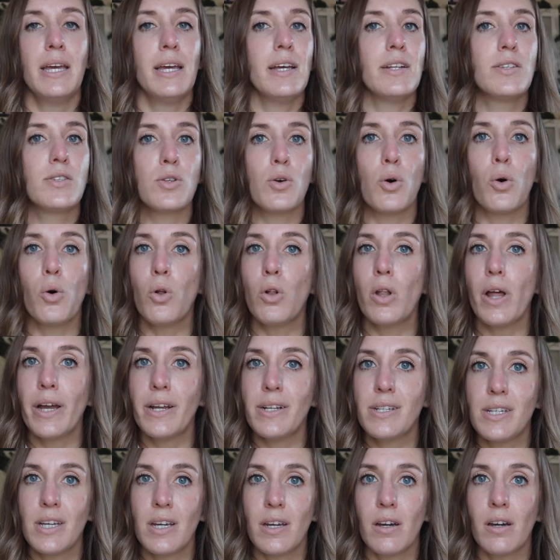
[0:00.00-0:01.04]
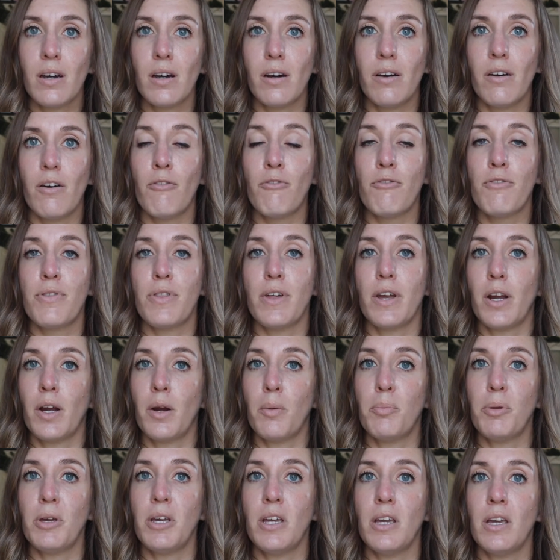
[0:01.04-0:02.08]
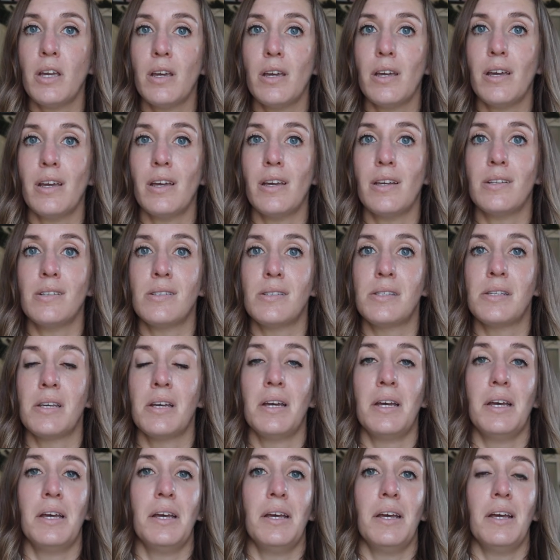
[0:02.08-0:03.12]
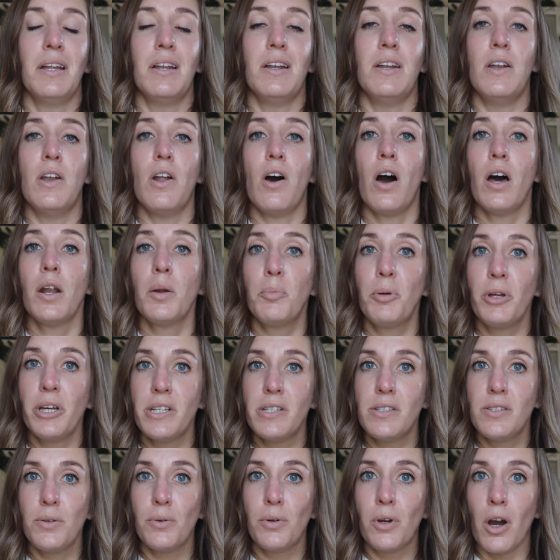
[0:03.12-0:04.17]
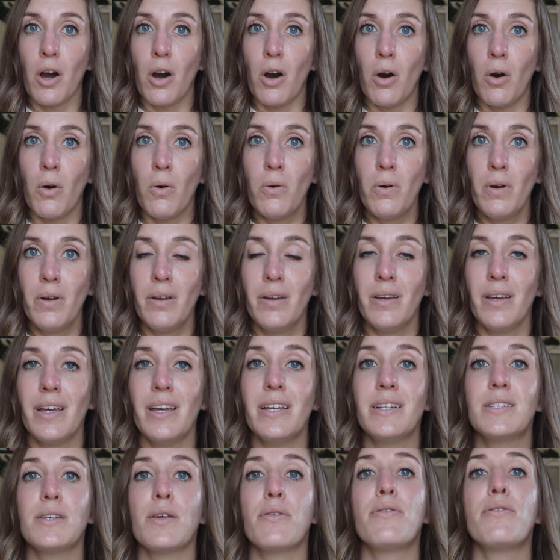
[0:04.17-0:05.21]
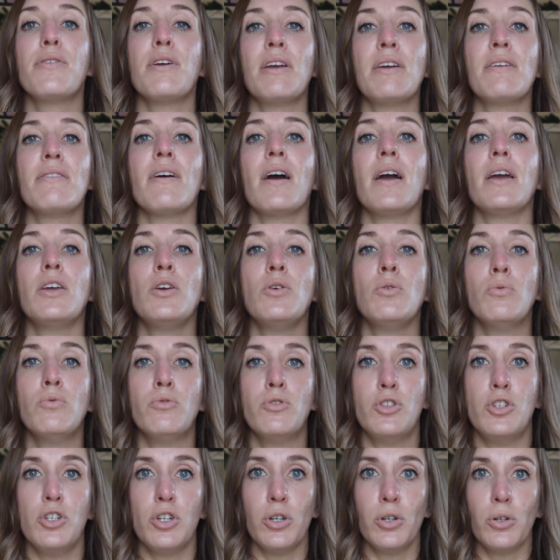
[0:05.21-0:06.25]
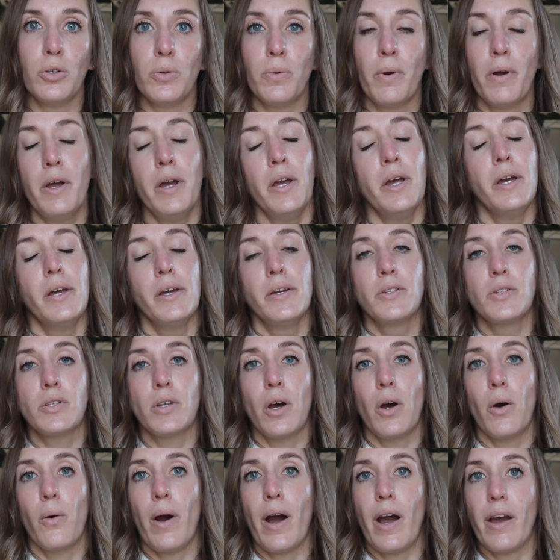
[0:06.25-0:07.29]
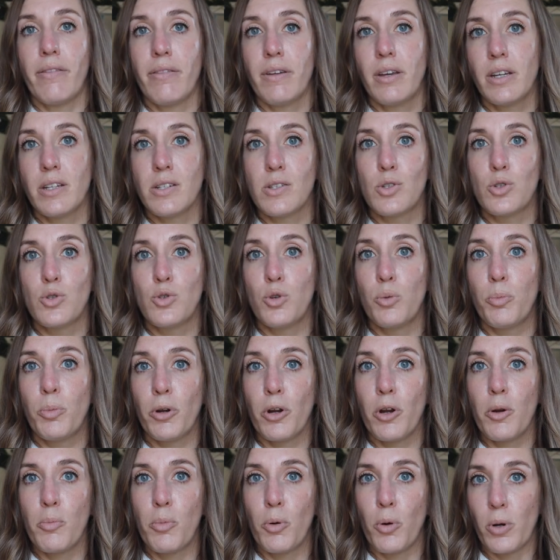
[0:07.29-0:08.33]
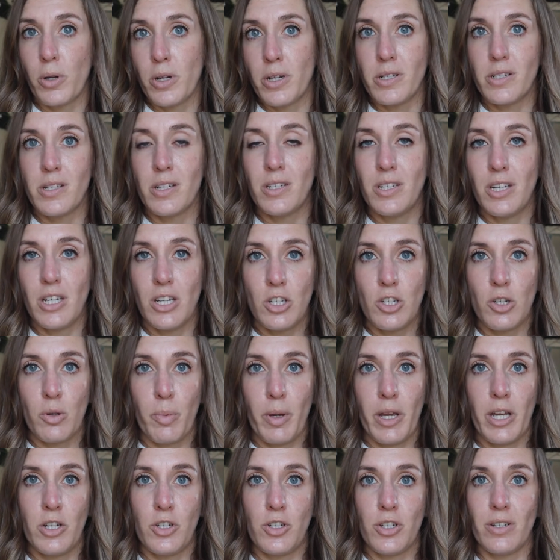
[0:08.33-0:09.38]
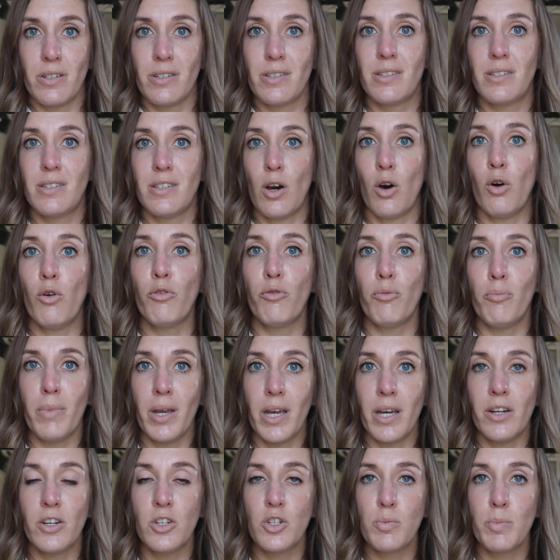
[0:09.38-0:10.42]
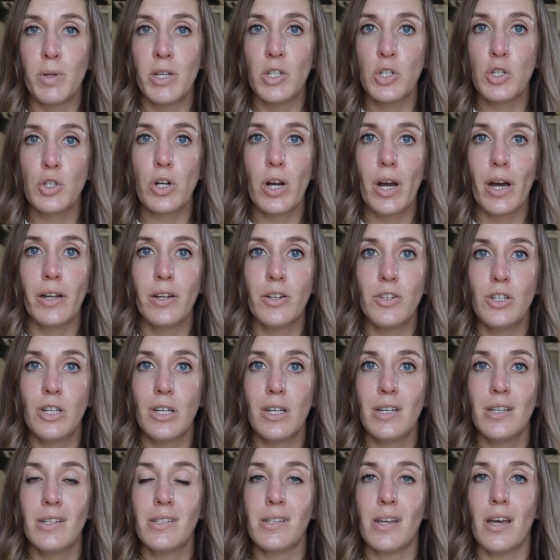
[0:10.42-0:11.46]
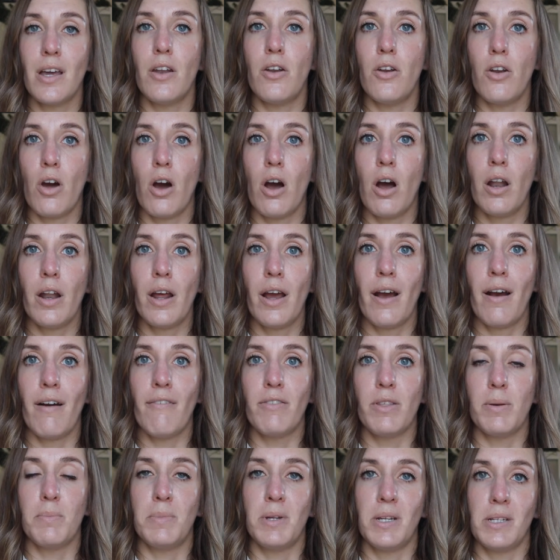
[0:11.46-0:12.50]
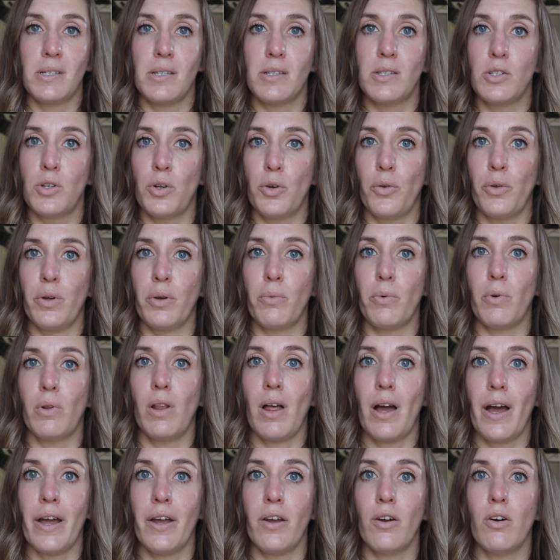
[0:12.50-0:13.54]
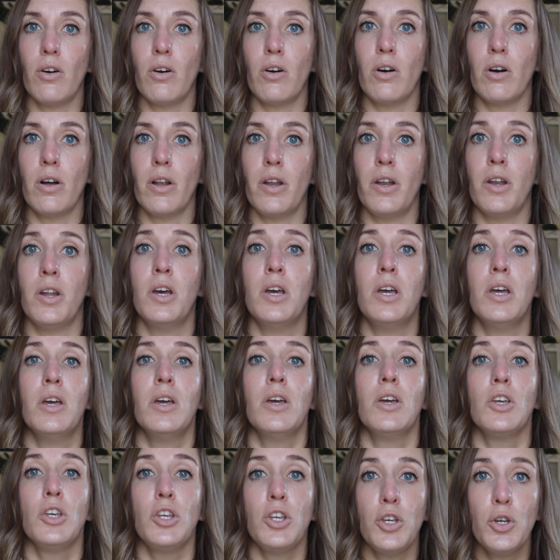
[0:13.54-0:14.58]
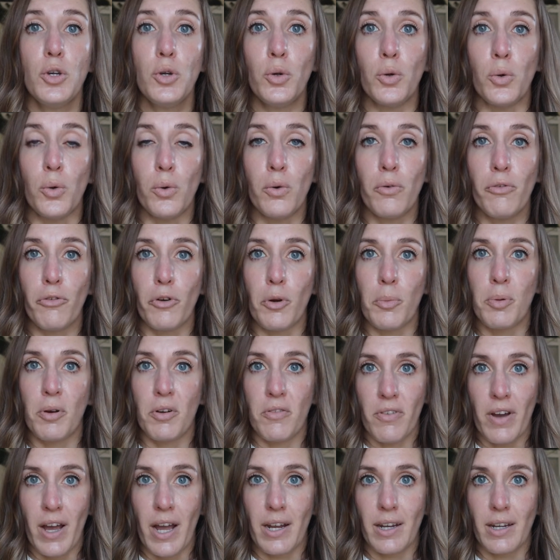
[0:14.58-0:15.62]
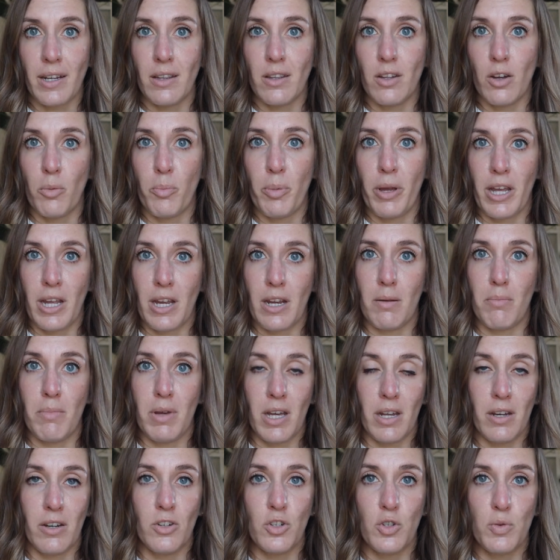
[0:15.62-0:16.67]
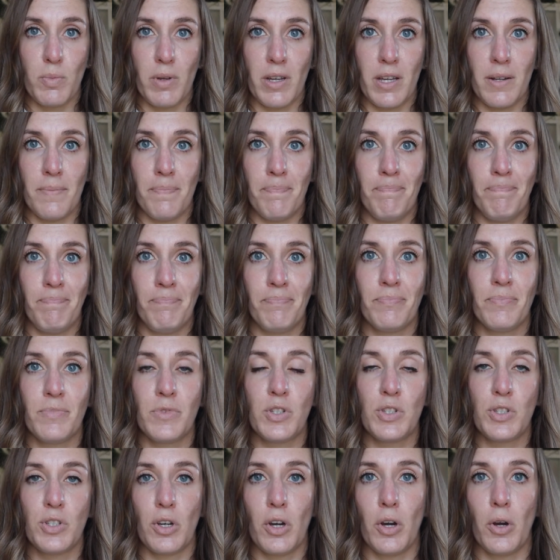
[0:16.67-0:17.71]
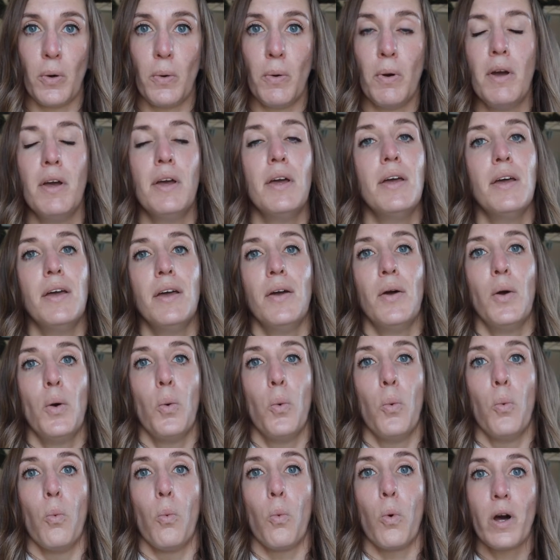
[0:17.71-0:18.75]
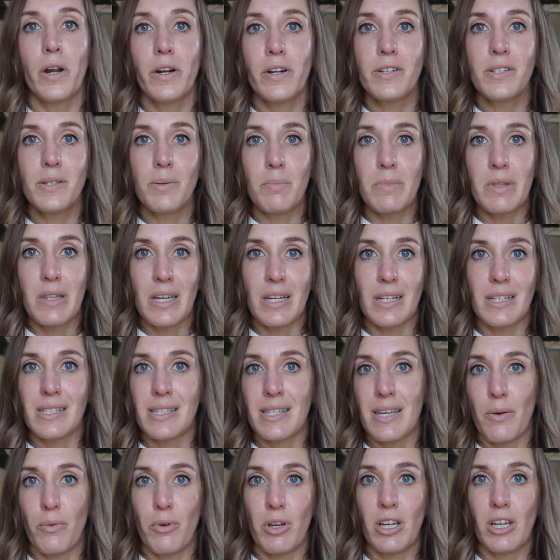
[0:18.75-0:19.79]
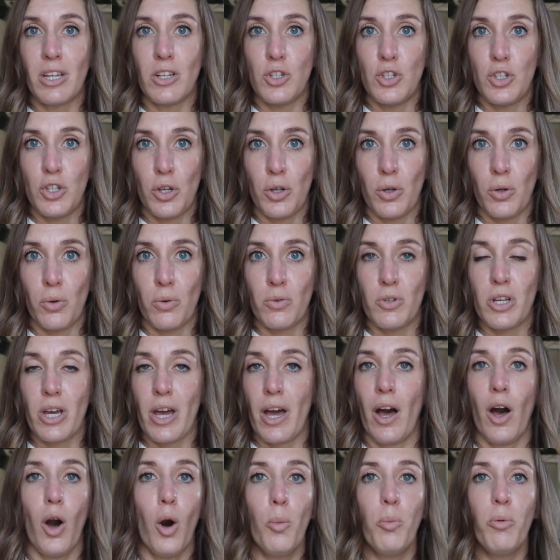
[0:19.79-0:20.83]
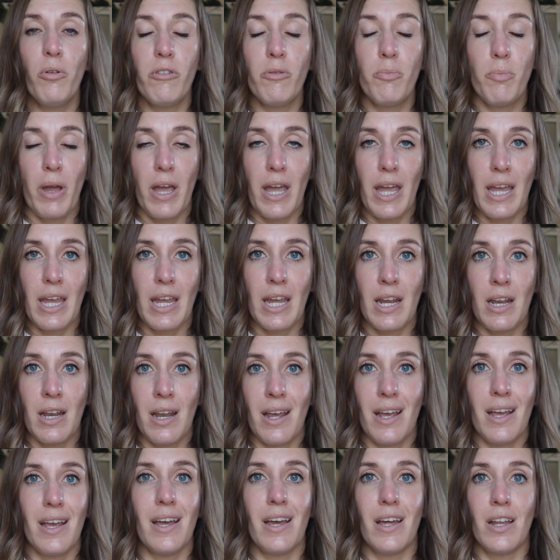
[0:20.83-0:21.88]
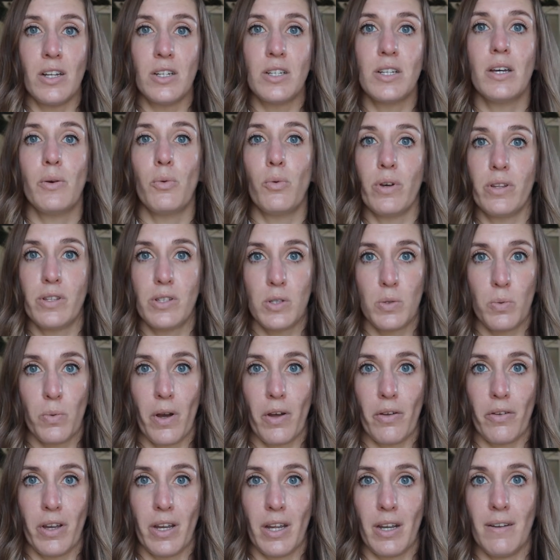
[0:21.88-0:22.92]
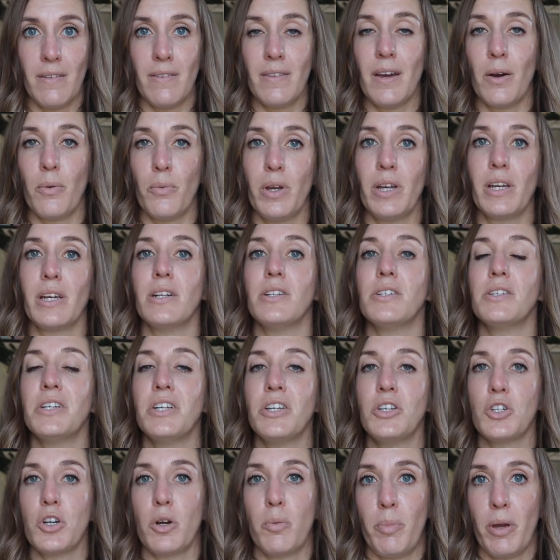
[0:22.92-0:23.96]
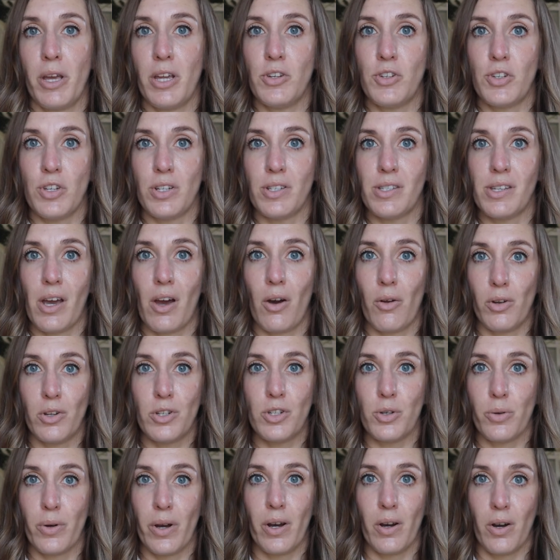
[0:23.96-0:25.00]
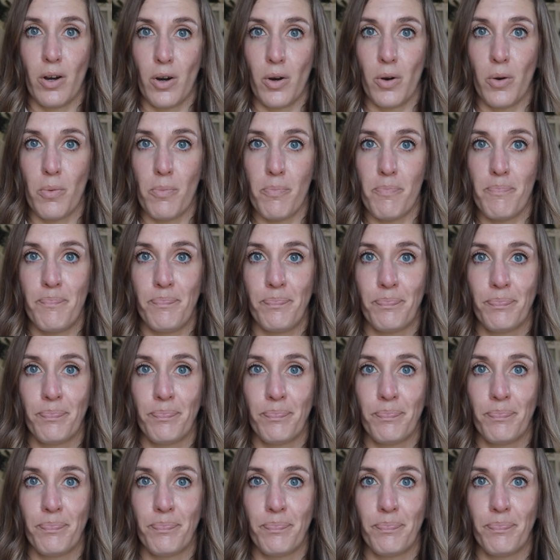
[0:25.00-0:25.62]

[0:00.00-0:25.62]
It's the whole idea of therapy is not a place you go, it's a thing that you do. So I think it's super important to teach your patients self-management strategies and not have them necessarily rely on you for providing their pain management. So what are some things that we can do to help with pain and with swelling that we can teach our patients how to do at home?